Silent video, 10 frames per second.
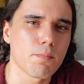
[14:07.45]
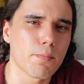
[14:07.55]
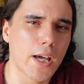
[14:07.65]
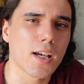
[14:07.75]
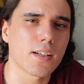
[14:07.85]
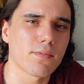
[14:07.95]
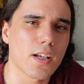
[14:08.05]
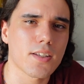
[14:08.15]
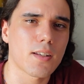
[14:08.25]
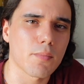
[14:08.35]
bad
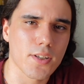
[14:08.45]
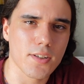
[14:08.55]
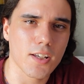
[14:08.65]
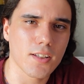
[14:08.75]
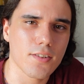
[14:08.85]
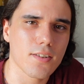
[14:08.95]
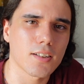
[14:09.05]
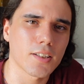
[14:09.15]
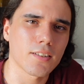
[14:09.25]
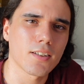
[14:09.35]
investing mistakes.
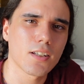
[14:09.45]
Like,